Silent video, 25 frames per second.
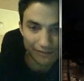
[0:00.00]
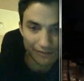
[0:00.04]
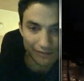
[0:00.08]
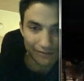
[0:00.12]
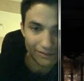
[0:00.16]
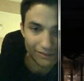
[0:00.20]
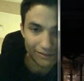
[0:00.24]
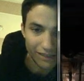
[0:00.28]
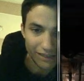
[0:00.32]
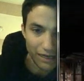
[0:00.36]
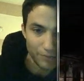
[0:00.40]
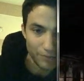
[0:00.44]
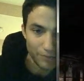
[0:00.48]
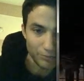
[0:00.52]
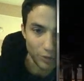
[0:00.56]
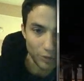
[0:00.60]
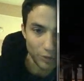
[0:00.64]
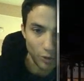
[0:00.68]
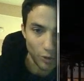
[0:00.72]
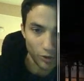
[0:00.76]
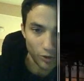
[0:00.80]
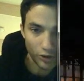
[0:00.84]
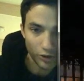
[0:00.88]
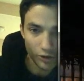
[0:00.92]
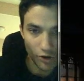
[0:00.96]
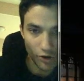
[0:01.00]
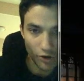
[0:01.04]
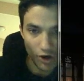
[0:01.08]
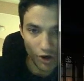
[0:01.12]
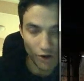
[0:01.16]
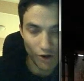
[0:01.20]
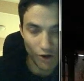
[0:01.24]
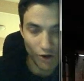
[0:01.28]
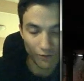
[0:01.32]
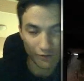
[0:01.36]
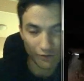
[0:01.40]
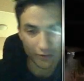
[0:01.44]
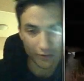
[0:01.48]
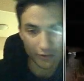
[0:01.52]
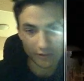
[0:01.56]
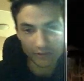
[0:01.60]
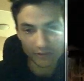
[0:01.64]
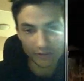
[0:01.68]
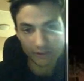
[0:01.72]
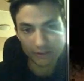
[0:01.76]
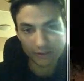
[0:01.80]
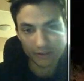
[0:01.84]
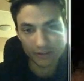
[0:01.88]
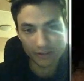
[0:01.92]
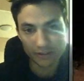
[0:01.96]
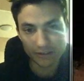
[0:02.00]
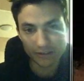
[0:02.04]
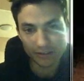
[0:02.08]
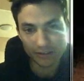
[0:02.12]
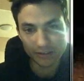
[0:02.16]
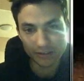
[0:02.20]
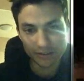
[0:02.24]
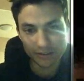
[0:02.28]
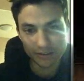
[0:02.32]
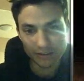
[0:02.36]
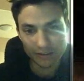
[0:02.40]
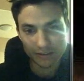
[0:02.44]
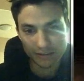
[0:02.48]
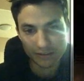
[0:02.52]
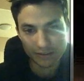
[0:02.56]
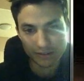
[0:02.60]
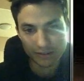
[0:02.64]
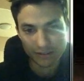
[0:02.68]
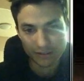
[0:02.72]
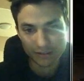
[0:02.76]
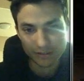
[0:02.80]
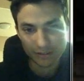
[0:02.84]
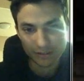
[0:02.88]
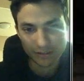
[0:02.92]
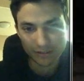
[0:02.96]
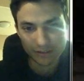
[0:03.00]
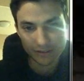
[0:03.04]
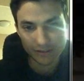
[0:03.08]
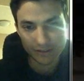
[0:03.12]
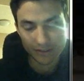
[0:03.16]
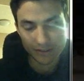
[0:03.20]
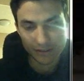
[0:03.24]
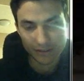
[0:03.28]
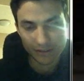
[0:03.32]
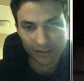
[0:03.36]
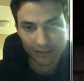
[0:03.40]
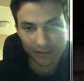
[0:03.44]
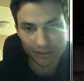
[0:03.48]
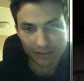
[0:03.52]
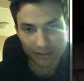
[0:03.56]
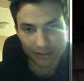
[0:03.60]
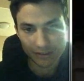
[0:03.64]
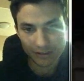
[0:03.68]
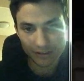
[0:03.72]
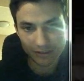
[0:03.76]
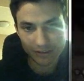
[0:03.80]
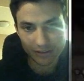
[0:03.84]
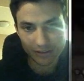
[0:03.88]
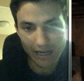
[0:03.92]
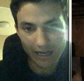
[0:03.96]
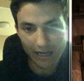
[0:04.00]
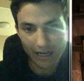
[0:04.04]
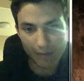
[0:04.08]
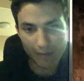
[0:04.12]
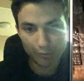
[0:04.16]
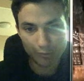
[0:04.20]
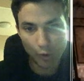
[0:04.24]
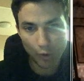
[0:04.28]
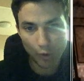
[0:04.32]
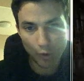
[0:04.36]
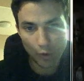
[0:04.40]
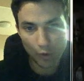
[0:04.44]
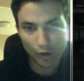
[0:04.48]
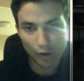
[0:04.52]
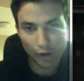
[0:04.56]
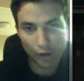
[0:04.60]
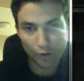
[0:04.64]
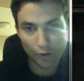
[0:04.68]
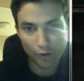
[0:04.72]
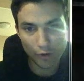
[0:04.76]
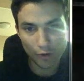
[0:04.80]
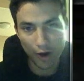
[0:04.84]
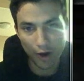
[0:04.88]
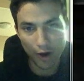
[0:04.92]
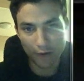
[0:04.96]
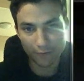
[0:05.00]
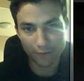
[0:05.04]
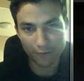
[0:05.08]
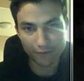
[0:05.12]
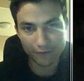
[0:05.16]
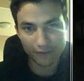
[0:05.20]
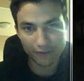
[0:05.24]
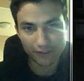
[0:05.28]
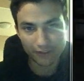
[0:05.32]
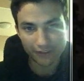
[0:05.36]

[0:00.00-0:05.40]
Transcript: I'm Laura Croft. Oh, well, that body's gone. The body that was up here. I'm Laura Croft.